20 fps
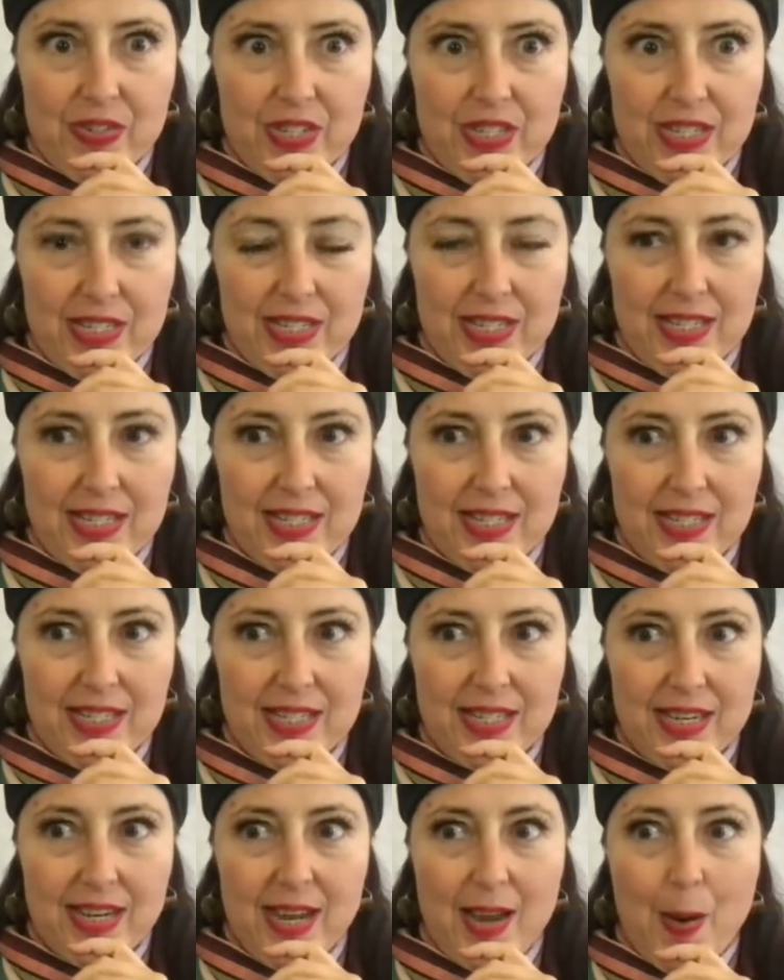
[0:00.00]
noticed this,
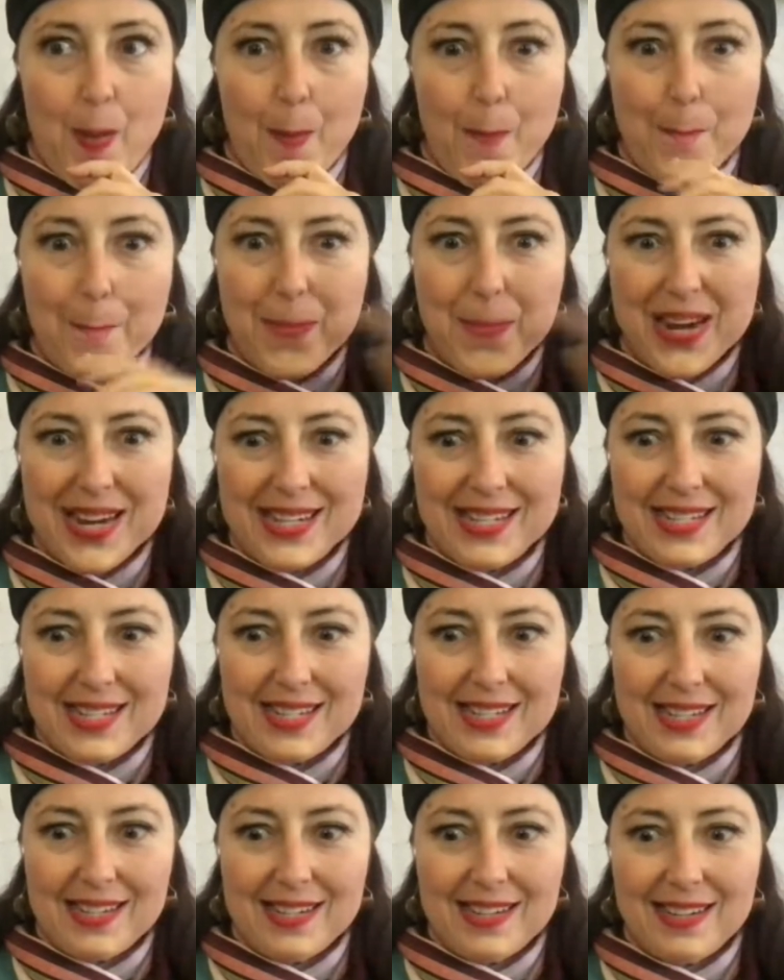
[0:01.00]
but
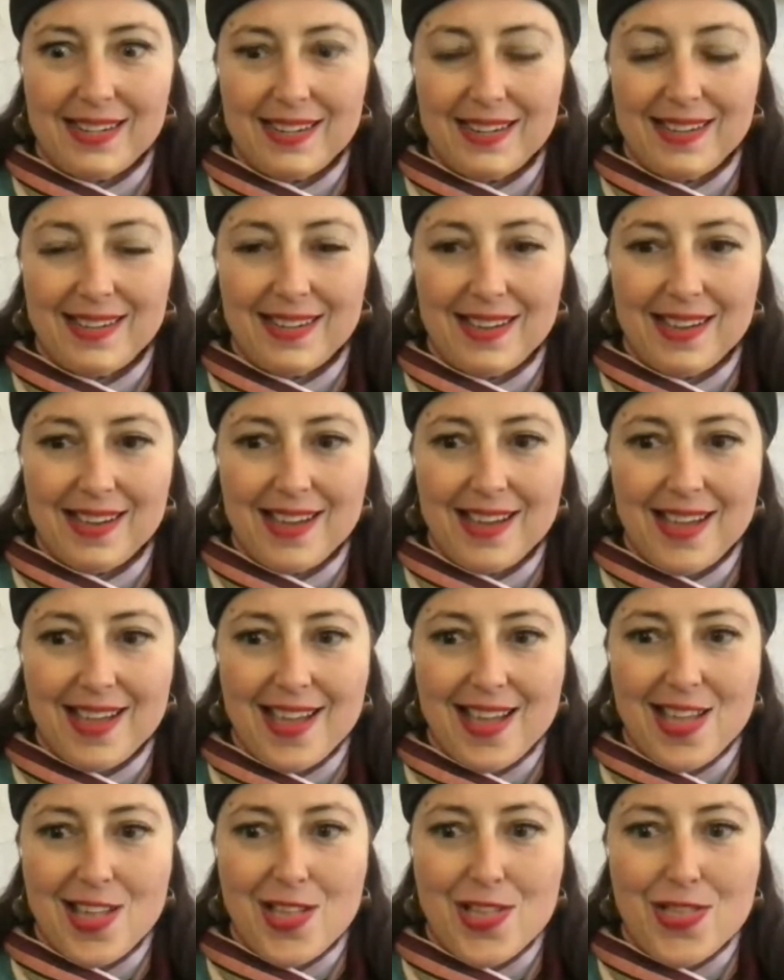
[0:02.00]

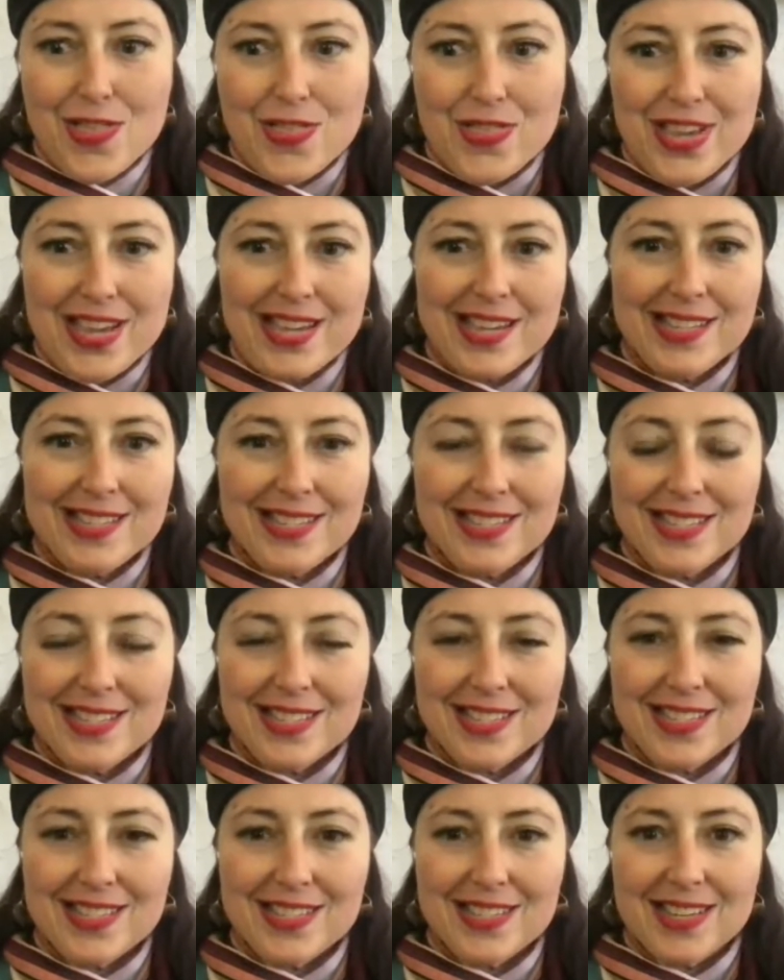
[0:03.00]

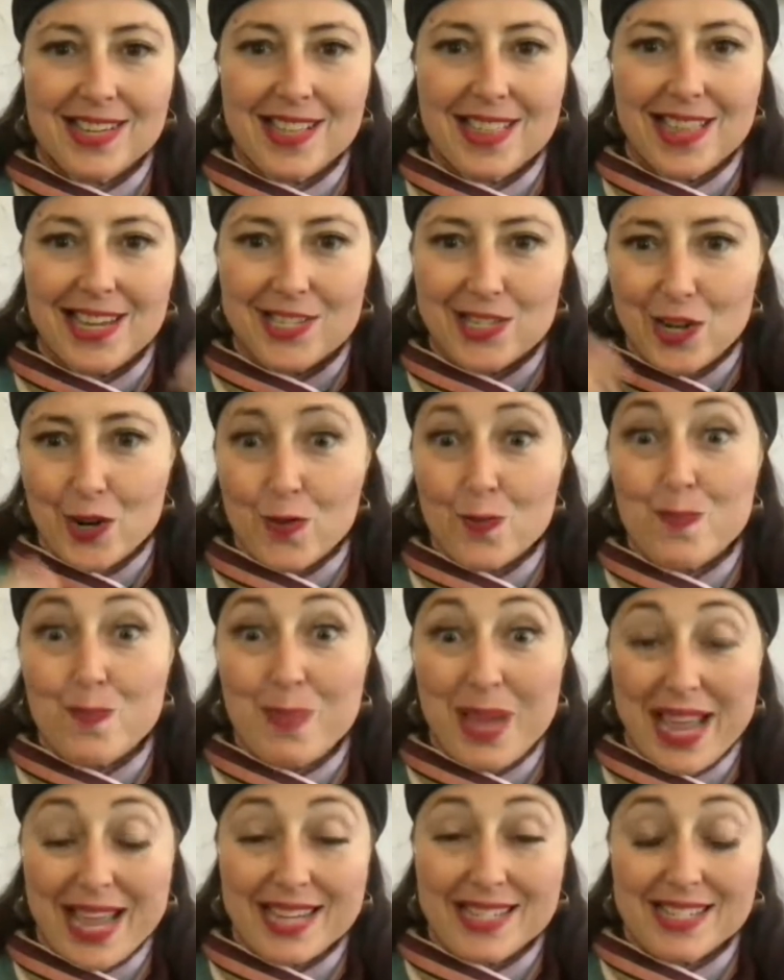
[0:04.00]
things that don't
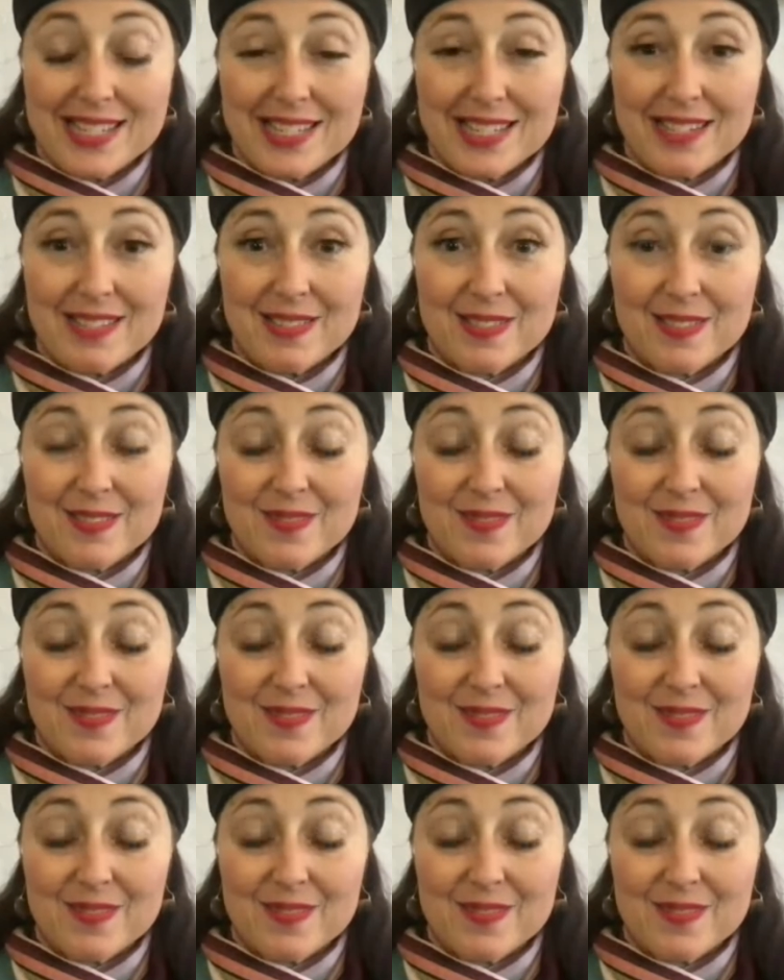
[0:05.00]
bend